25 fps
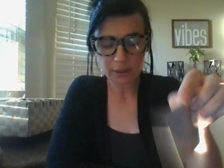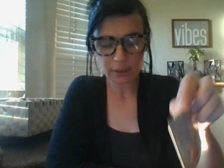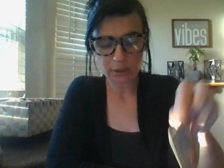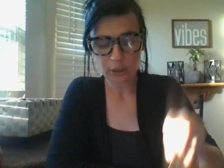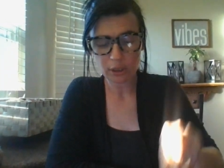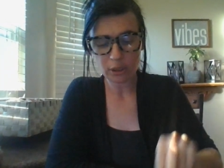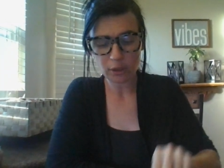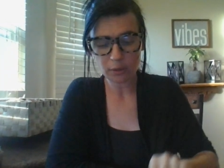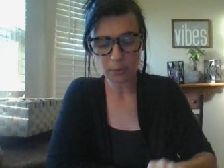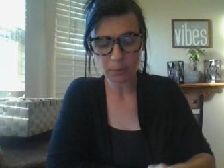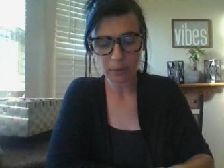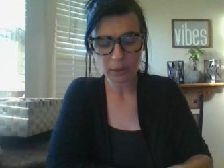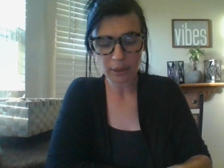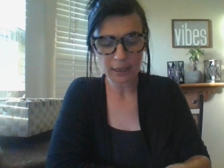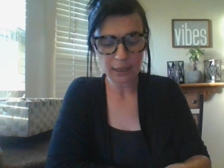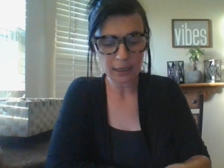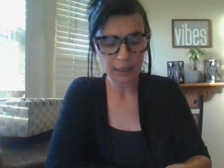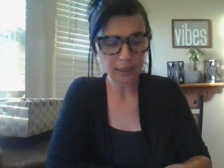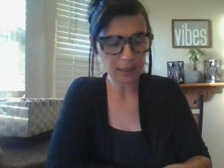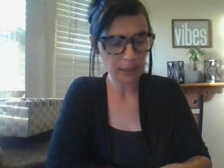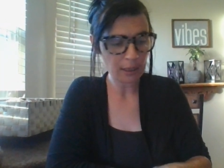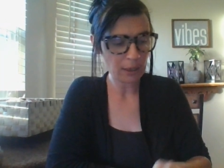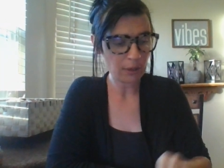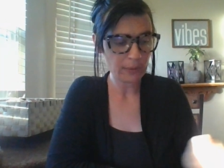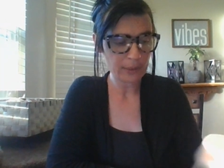So you plug it
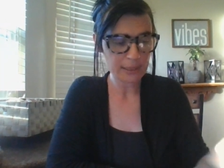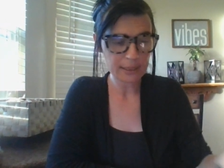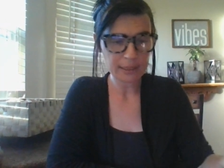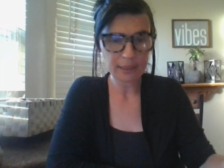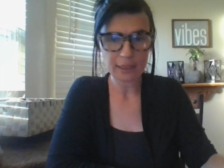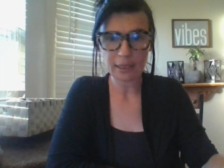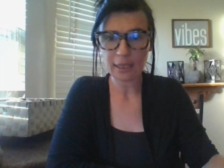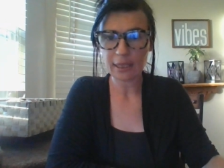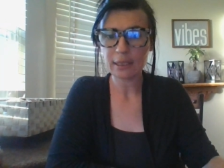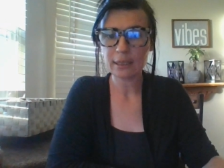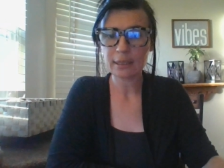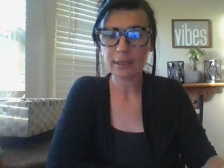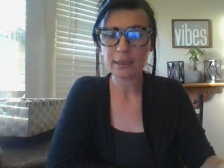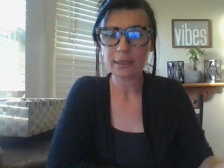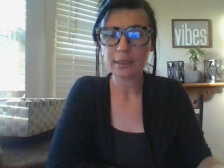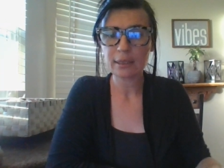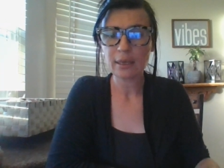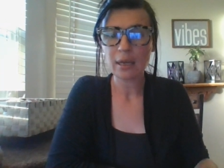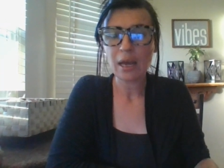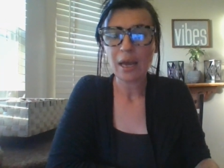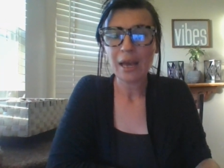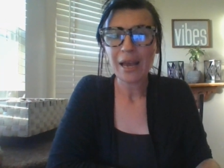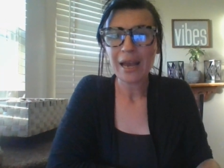in how it resonates.